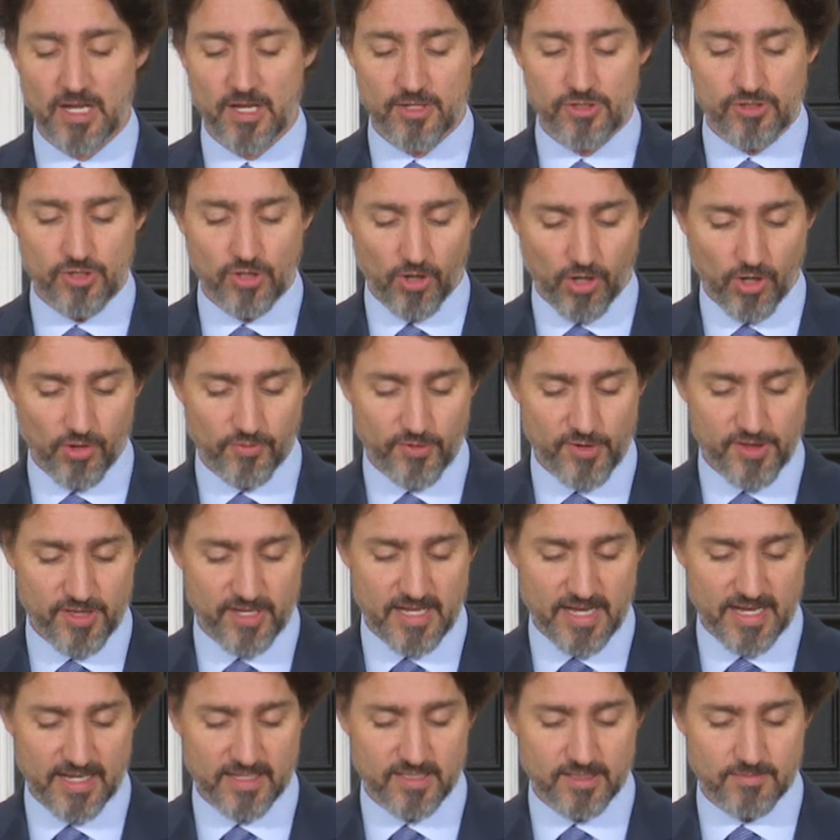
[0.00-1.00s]
So over the
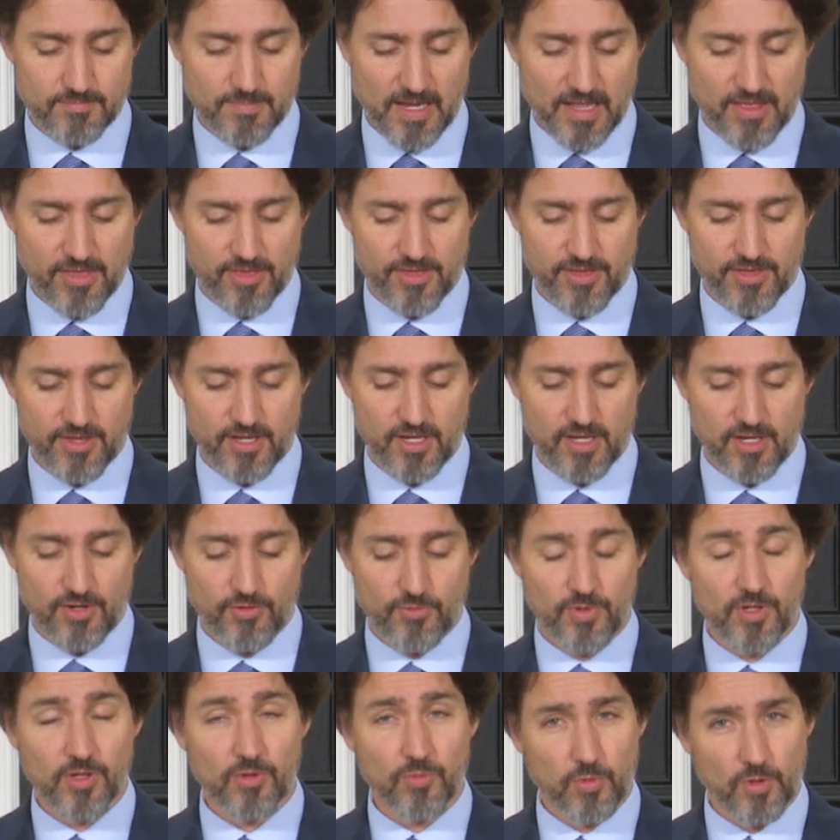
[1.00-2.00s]
next month,
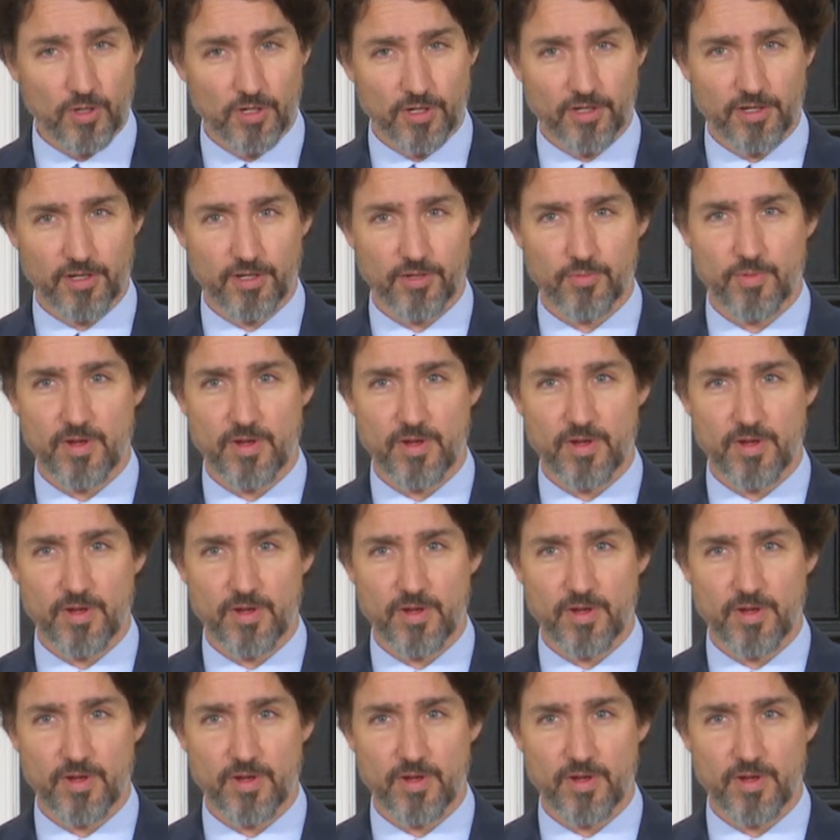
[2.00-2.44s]
we'll work